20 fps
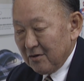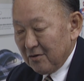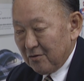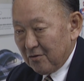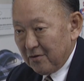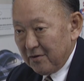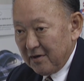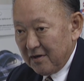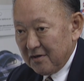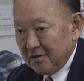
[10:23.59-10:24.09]

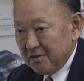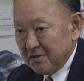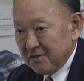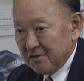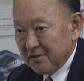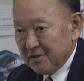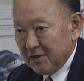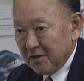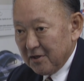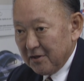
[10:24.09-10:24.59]
or you can just
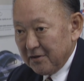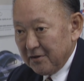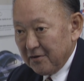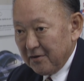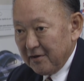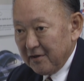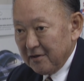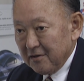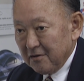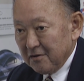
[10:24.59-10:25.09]
sit on your
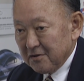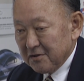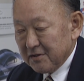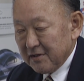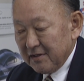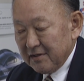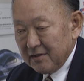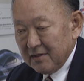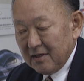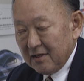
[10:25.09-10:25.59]
heels
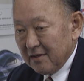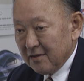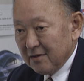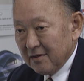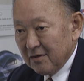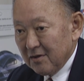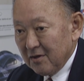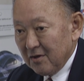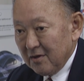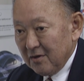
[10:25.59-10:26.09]
and
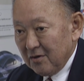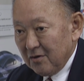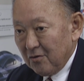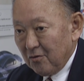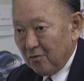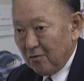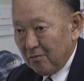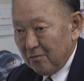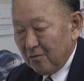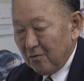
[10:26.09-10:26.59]

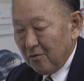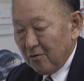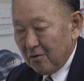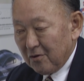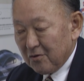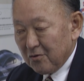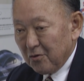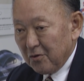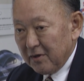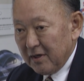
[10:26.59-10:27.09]
or
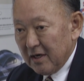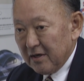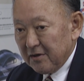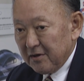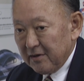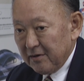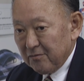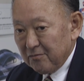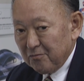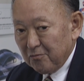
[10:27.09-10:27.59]
go down
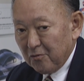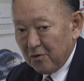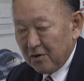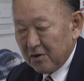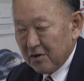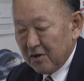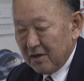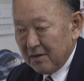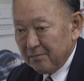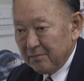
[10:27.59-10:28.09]
and work
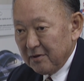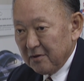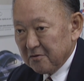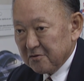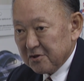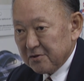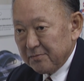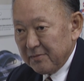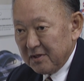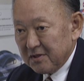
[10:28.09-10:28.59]
on Bill
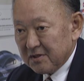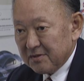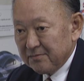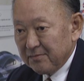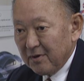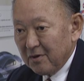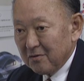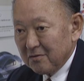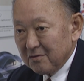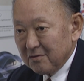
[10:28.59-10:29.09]
Schmidt's
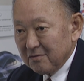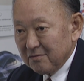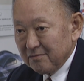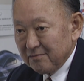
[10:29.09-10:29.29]
boat.